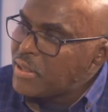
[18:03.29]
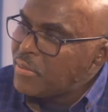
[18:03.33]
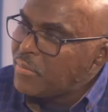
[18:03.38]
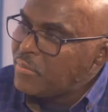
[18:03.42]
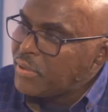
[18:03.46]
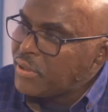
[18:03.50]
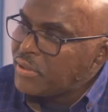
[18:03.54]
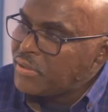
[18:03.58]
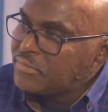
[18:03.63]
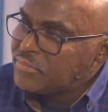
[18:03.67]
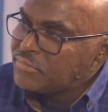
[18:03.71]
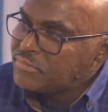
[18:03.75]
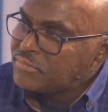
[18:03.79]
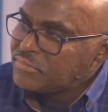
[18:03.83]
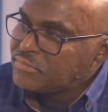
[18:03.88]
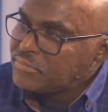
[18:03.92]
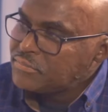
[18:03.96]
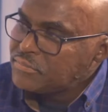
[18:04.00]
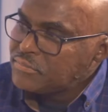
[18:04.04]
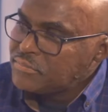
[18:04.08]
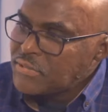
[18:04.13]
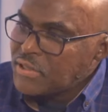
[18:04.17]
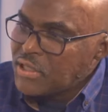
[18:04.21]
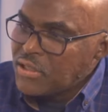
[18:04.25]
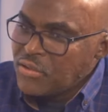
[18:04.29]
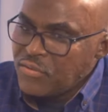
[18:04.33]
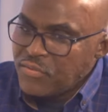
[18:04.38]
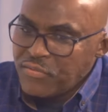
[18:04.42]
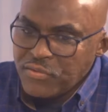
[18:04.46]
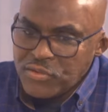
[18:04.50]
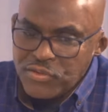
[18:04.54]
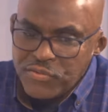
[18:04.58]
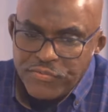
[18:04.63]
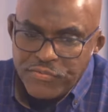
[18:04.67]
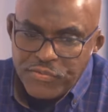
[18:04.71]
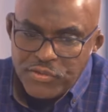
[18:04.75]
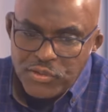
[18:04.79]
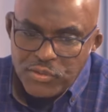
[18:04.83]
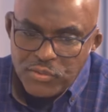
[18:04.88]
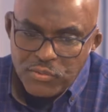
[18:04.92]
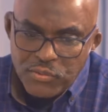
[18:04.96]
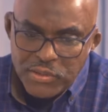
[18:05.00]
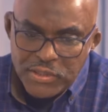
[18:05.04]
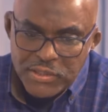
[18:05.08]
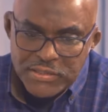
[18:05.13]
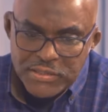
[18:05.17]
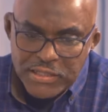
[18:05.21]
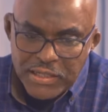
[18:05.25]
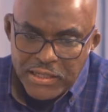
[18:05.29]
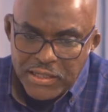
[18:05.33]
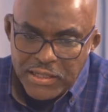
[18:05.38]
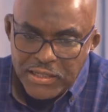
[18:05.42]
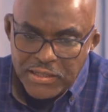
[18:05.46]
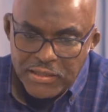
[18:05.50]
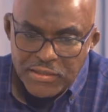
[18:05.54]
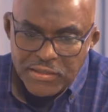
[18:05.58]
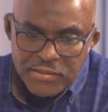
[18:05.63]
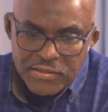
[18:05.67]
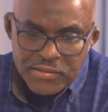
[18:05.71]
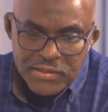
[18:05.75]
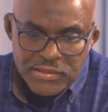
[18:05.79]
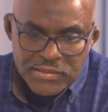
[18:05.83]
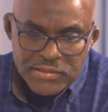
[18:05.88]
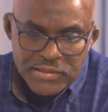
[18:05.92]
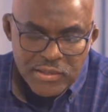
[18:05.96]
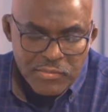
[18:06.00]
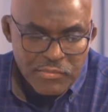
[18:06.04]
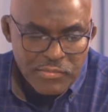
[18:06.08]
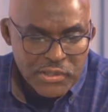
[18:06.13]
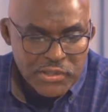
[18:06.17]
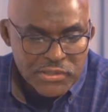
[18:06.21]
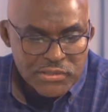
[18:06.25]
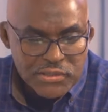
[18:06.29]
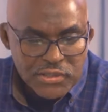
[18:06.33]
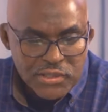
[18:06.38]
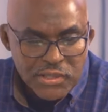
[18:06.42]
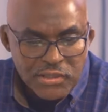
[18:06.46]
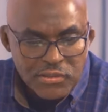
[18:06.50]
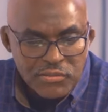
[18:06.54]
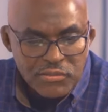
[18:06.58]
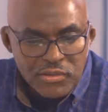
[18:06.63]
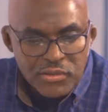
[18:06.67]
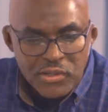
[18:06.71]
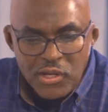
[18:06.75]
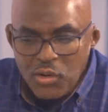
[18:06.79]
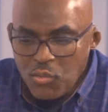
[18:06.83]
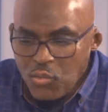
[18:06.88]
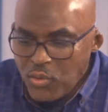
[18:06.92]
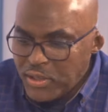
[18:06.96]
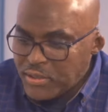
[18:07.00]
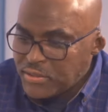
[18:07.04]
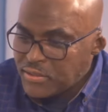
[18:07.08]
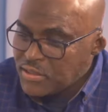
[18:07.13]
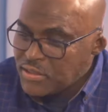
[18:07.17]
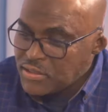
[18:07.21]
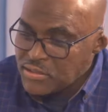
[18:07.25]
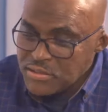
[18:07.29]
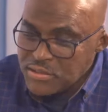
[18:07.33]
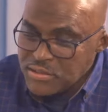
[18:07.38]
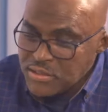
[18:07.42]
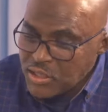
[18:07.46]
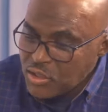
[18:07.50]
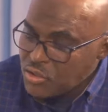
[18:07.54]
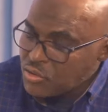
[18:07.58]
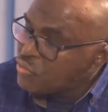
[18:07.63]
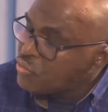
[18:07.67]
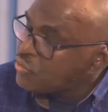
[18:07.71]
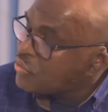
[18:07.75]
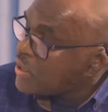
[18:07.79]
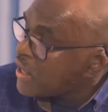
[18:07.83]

September. But a few weeks later, then somebody said, you know what, there is